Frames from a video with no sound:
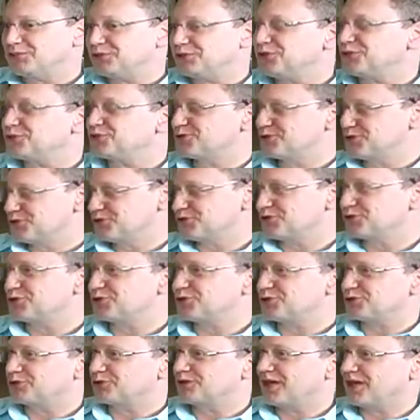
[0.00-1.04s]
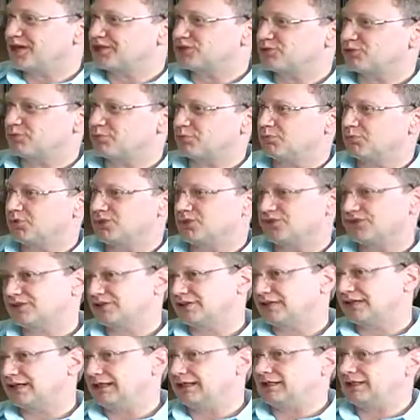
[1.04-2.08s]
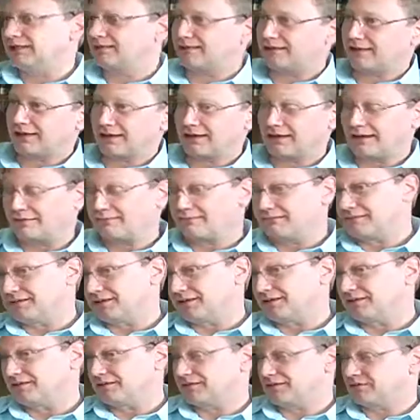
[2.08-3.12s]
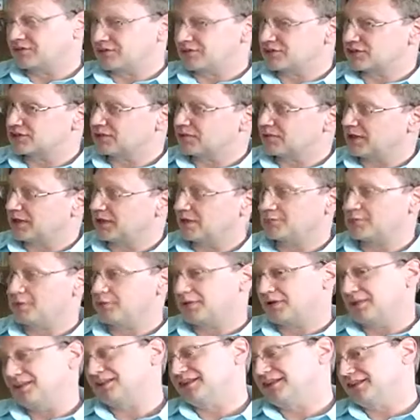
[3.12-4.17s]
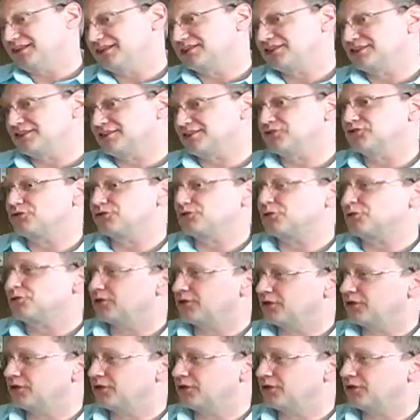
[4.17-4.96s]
we use this virtual classroom, which uh, you know I, I, it's debatable, but I think it's still true.